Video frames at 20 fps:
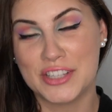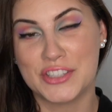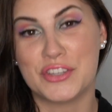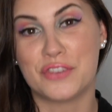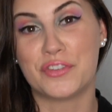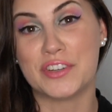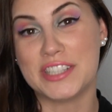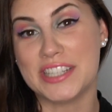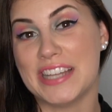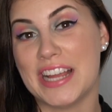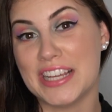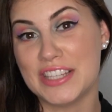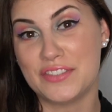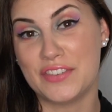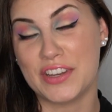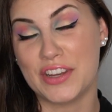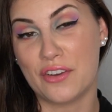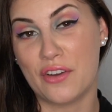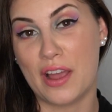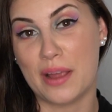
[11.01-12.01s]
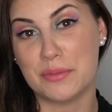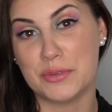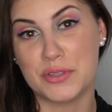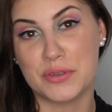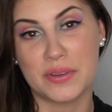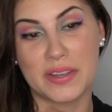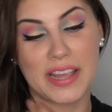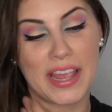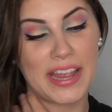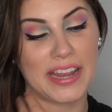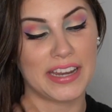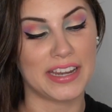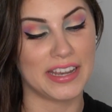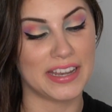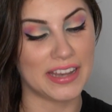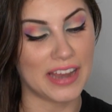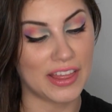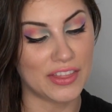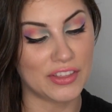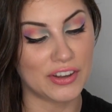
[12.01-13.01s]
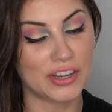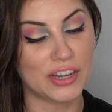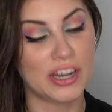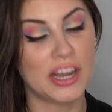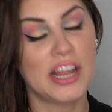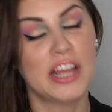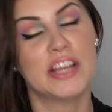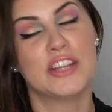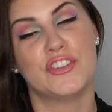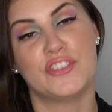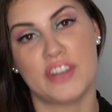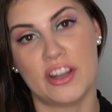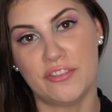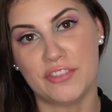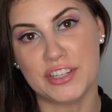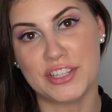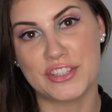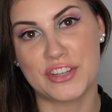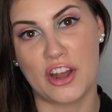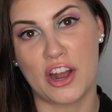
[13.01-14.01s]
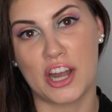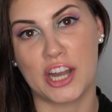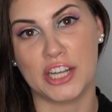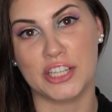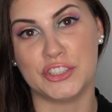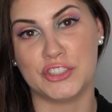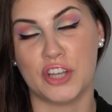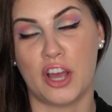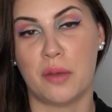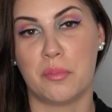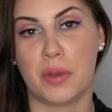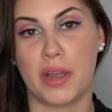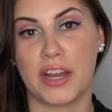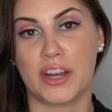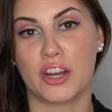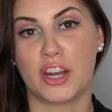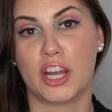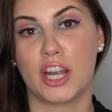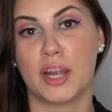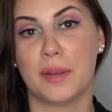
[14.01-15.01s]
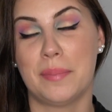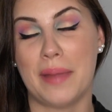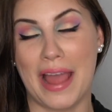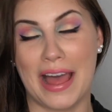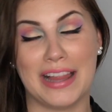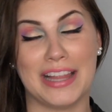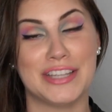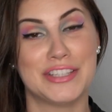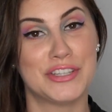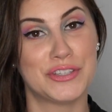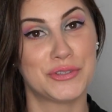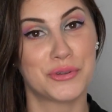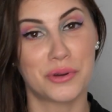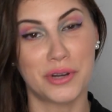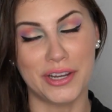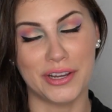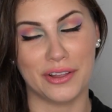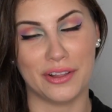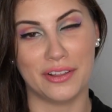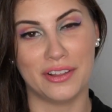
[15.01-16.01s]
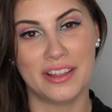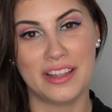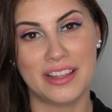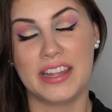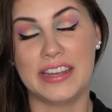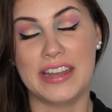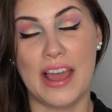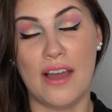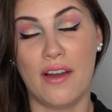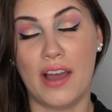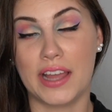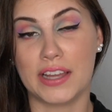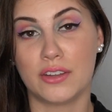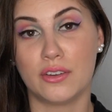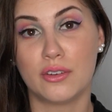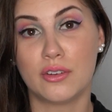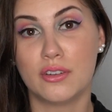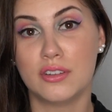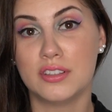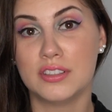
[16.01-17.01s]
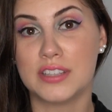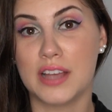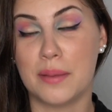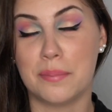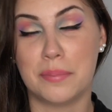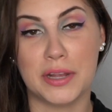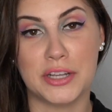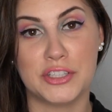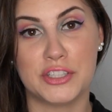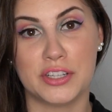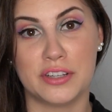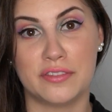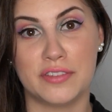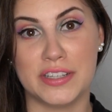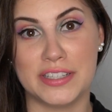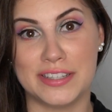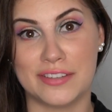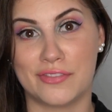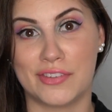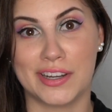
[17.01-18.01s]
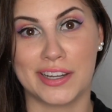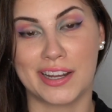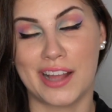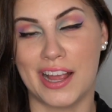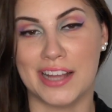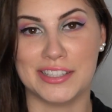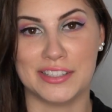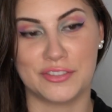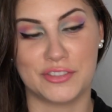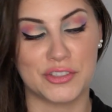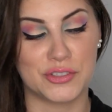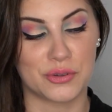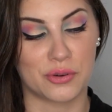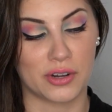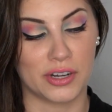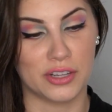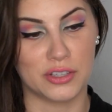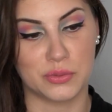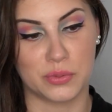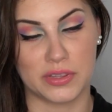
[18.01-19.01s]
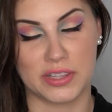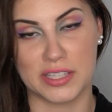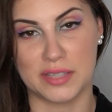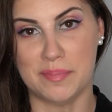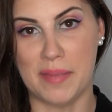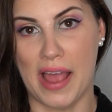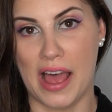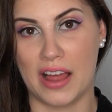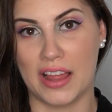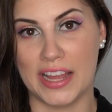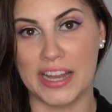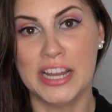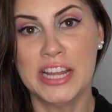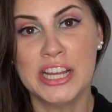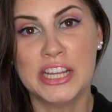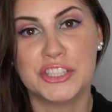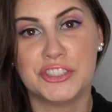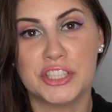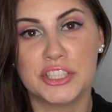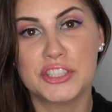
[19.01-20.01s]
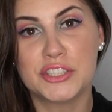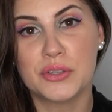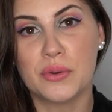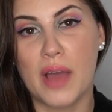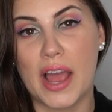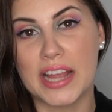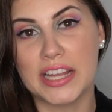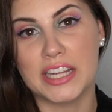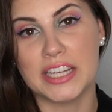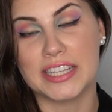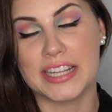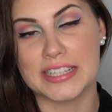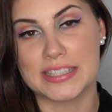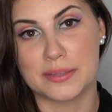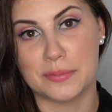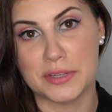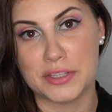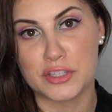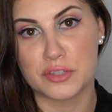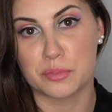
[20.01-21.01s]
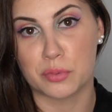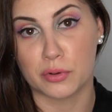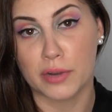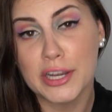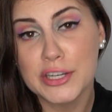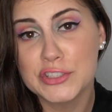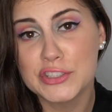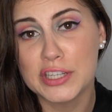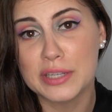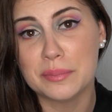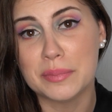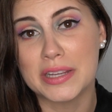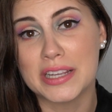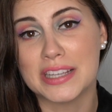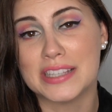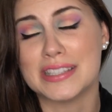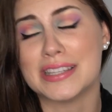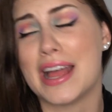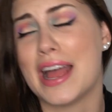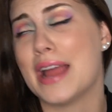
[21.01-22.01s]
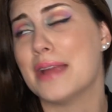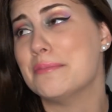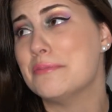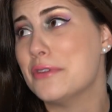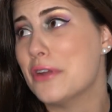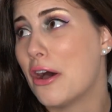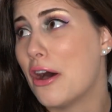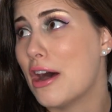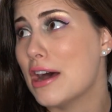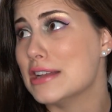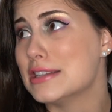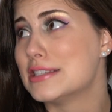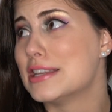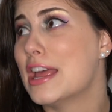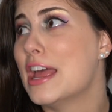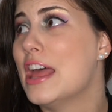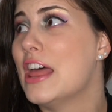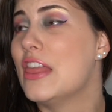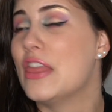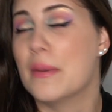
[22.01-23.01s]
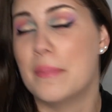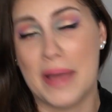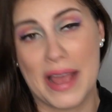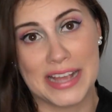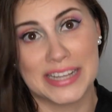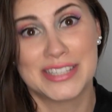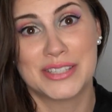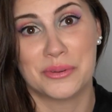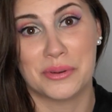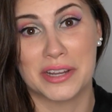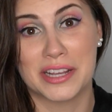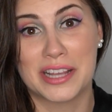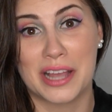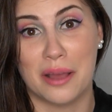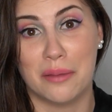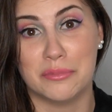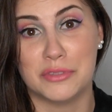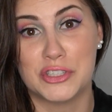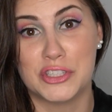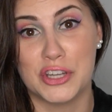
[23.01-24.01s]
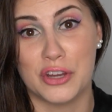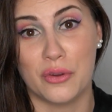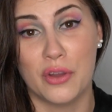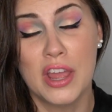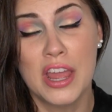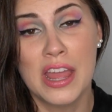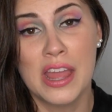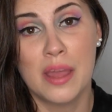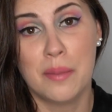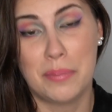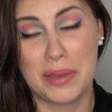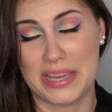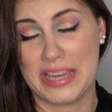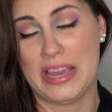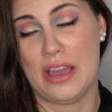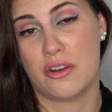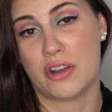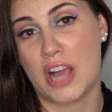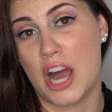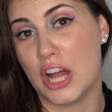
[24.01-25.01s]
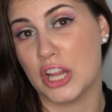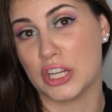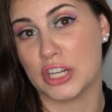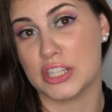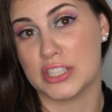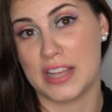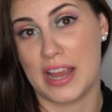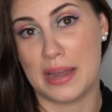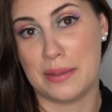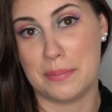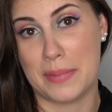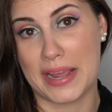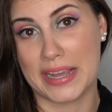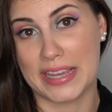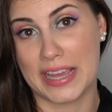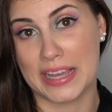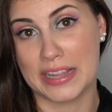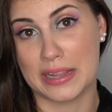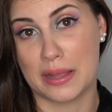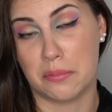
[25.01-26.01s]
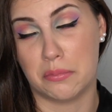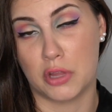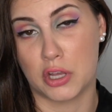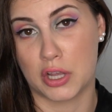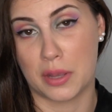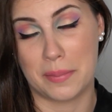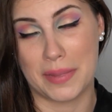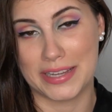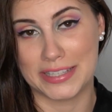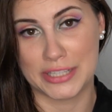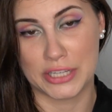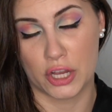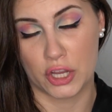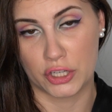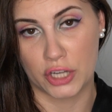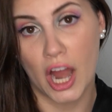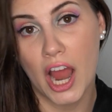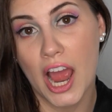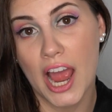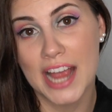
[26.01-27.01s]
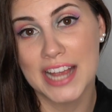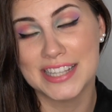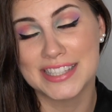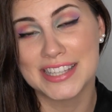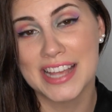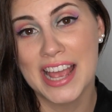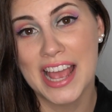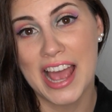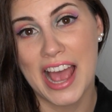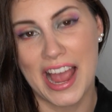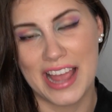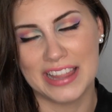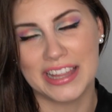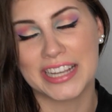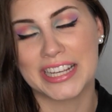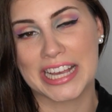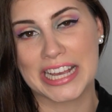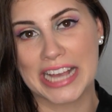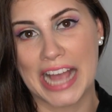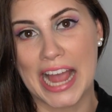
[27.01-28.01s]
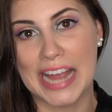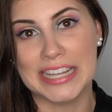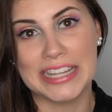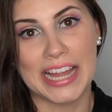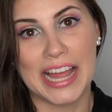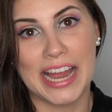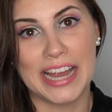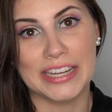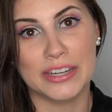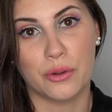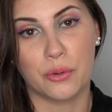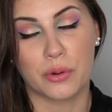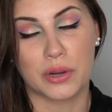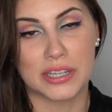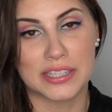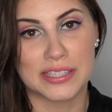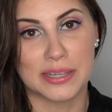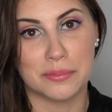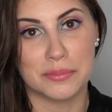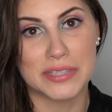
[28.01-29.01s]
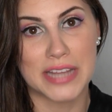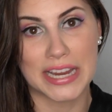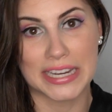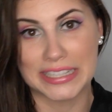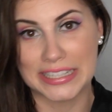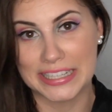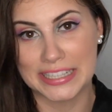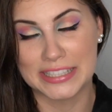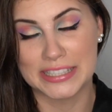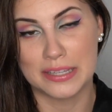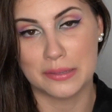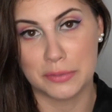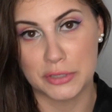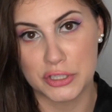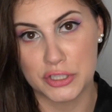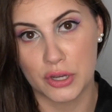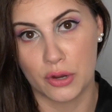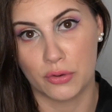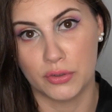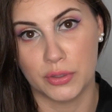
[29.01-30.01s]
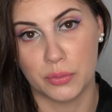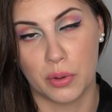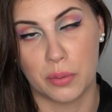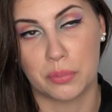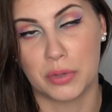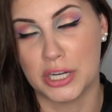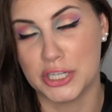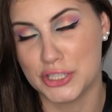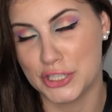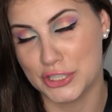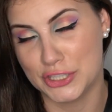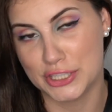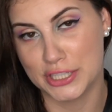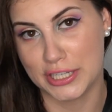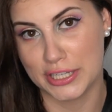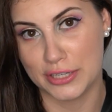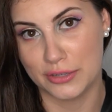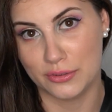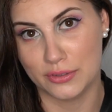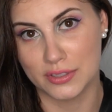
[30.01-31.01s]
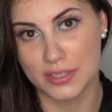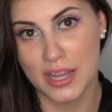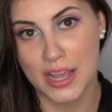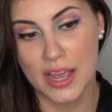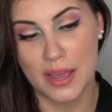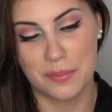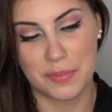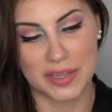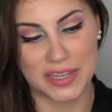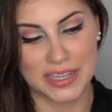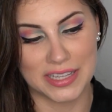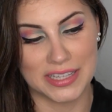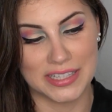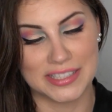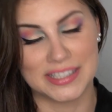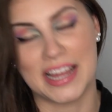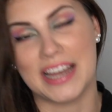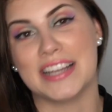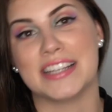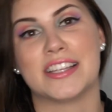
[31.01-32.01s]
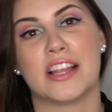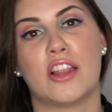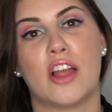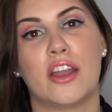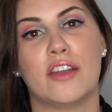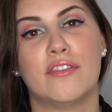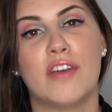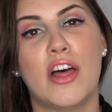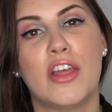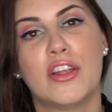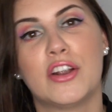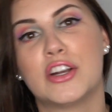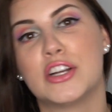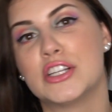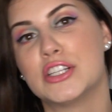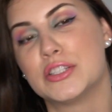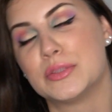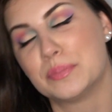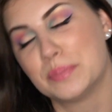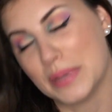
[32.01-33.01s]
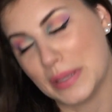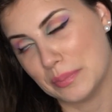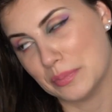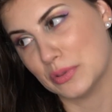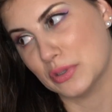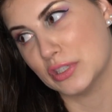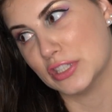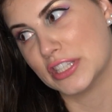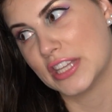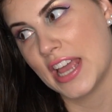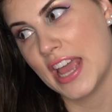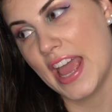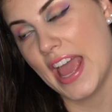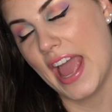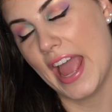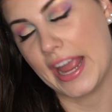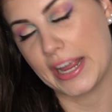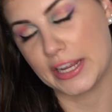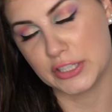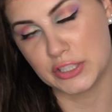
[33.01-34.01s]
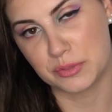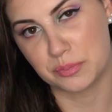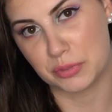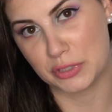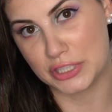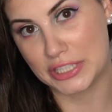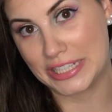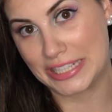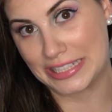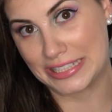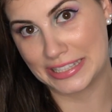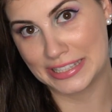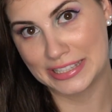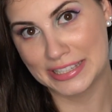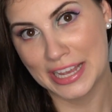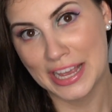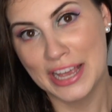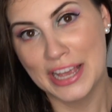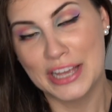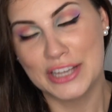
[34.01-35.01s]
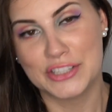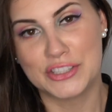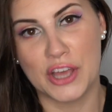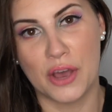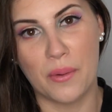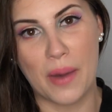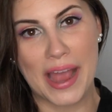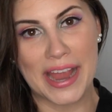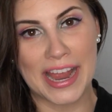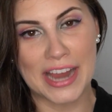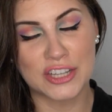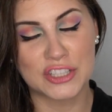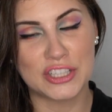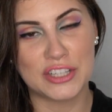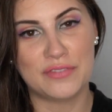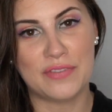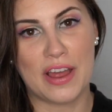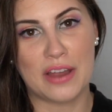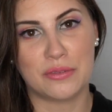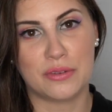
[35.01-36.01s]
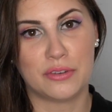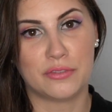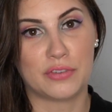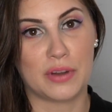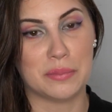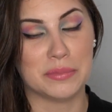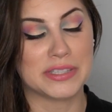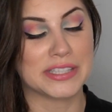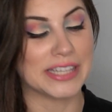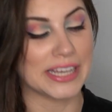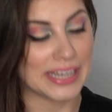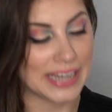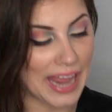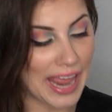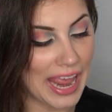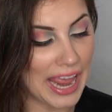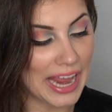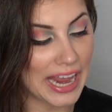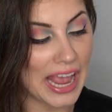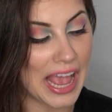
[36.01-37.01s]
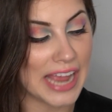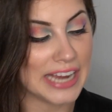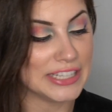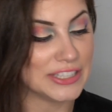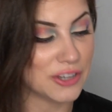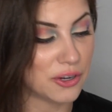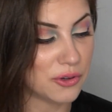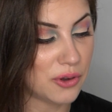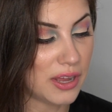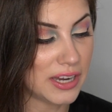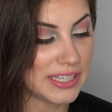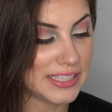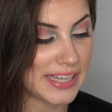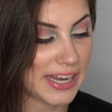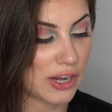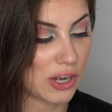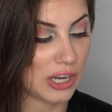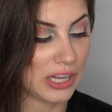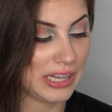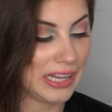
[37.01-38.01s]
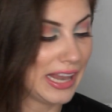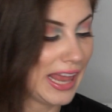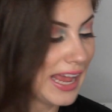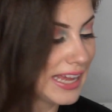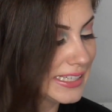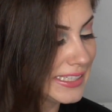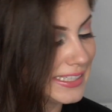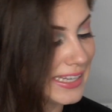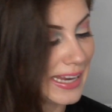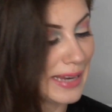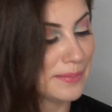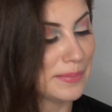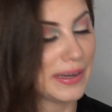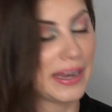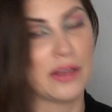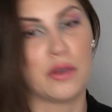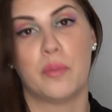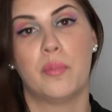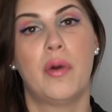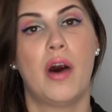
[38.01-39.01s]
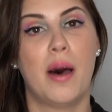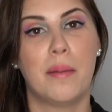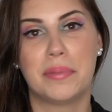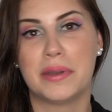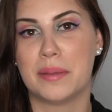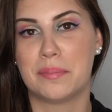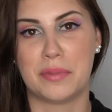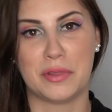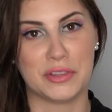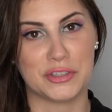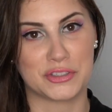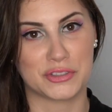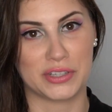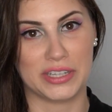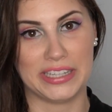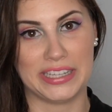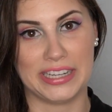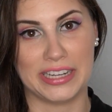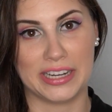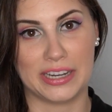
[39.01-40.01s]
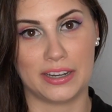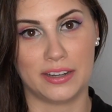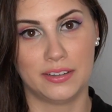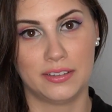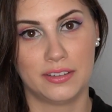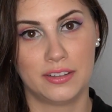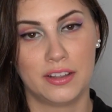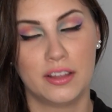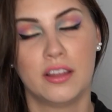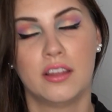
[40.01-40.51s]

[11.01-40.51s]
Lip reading: So for today's video, I'm doing another Jeffree Star Jawbreaker palette tutorial. Now, I googled a bunch of different kinds of tutorials with this palette just so I could get some inspiration because I'm not the best when it comes to picking out colors and making them look amazing on your eyes. I like a guideline or some techniques to be shown and what brushes to use because that is a lot of other people's expertise. So I actually found one from Senay. I don't know how to say her last name, but I will pop it up on the screen here.